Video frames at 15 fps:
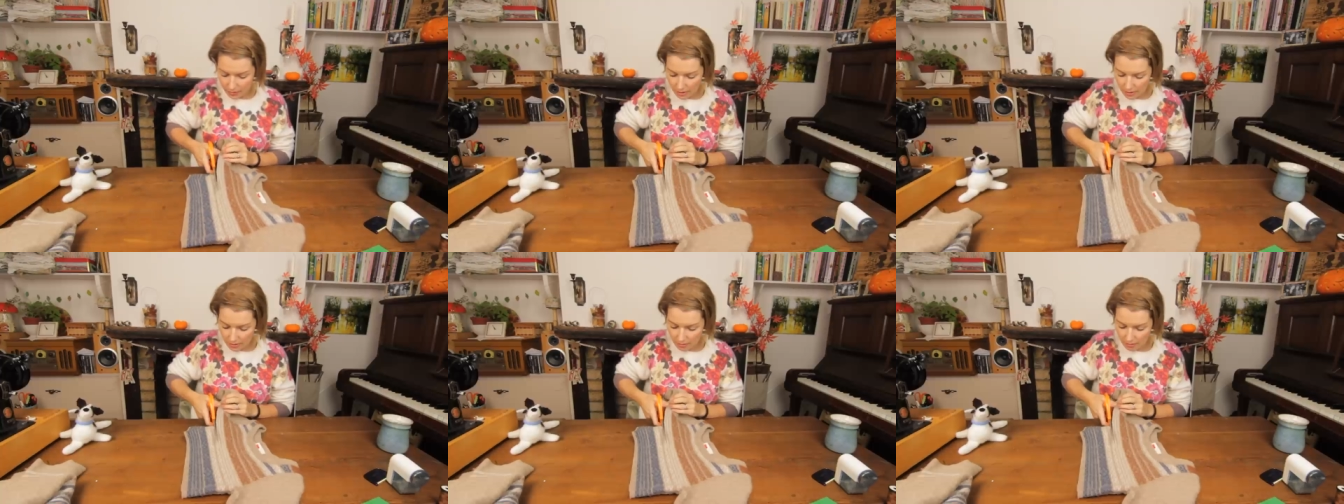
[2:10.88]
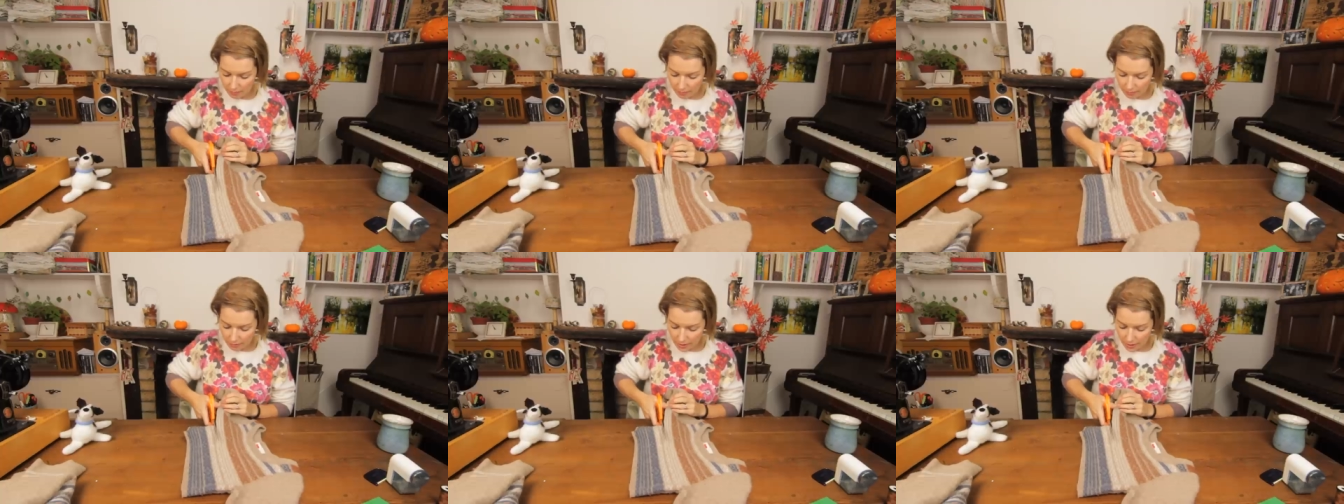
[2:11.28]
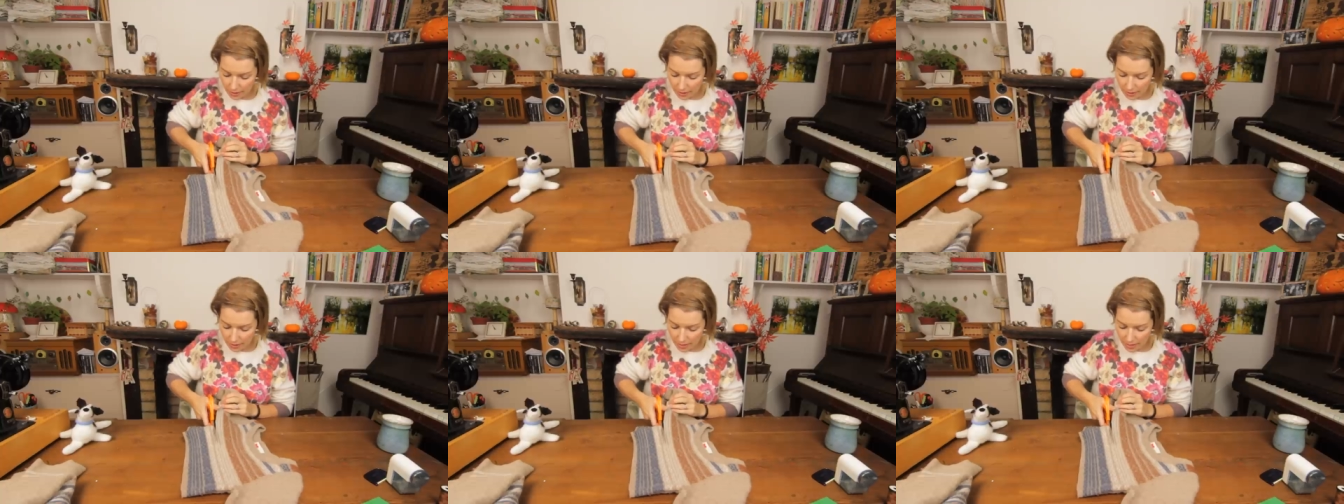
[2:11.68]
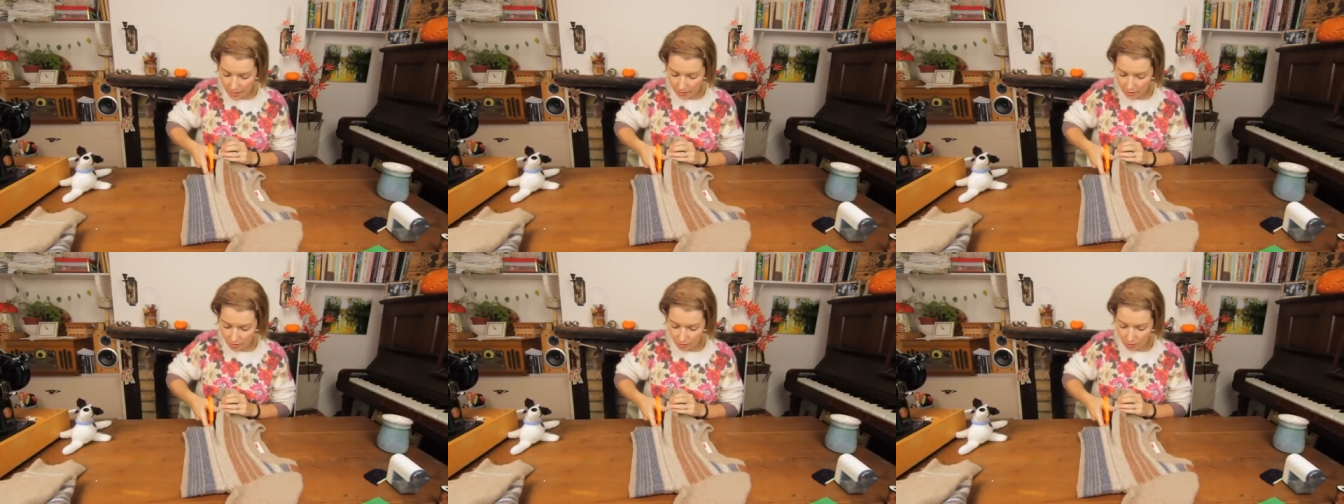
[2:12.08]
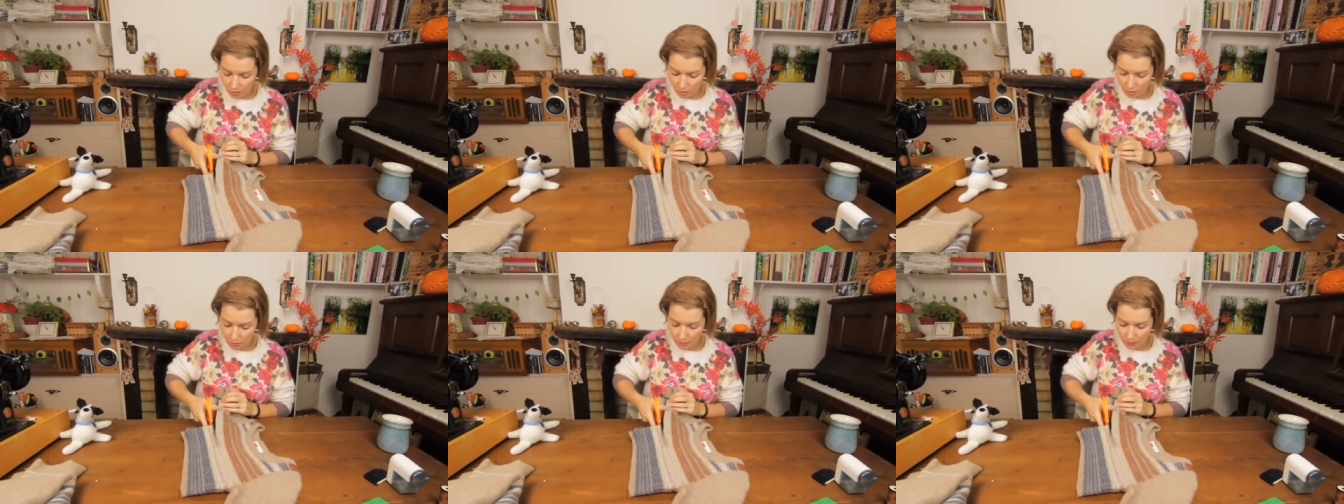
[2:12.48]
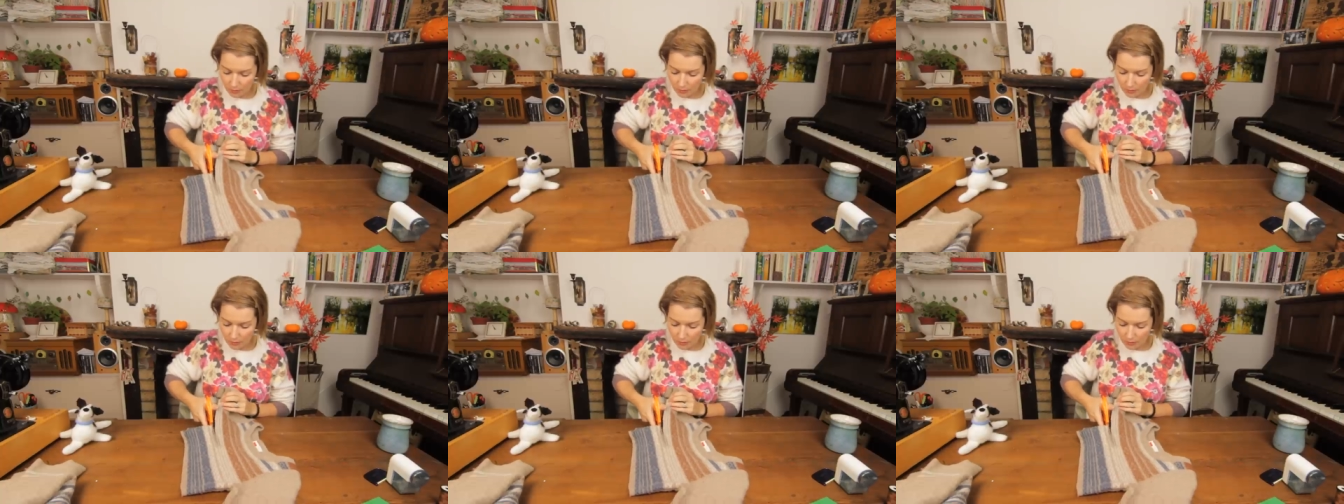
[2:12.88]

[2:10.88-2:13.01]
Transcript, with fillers: Doesn't fray at all.